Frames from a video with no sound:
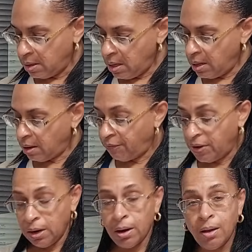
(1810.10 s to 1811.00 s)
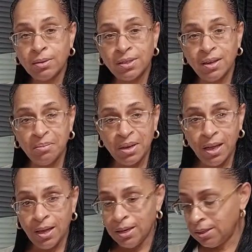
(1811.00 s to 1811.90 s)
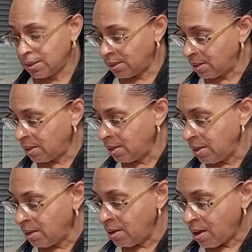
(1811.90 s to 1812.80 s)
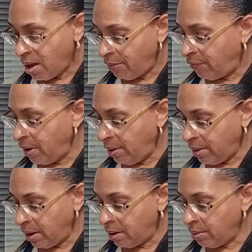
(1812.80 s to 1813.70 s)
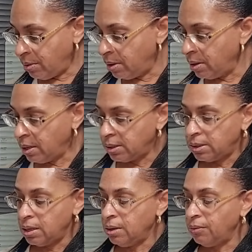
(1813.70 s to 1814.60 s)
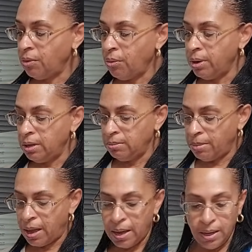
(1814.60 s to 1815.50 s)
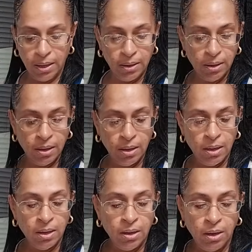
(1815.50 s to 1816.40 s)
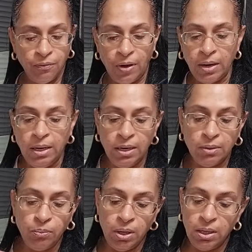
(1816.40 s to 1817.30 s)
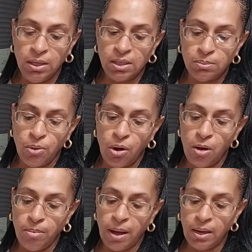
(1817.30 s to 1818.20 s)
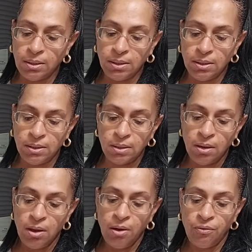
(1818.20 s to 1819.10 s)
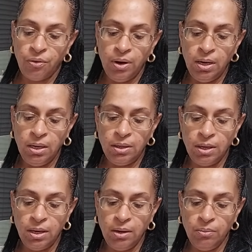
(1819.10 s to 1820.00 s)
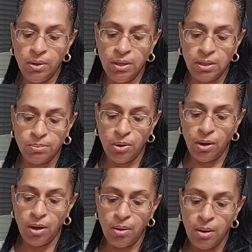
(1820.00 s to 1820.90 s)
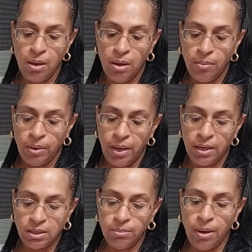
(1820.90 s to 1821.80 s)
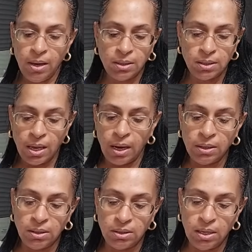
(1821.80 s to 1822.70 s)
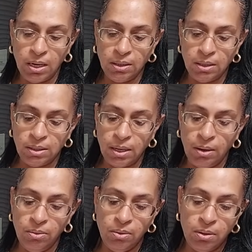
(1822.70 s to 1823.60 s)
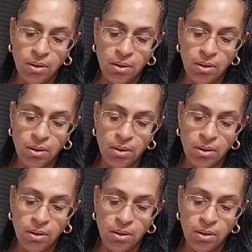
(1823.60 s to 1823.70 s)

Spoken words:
And I figured out something, guys. I figured out, instead of going and buying, if I need one of these small boxes for anything, one of these small plastic boxes, I could just take this out.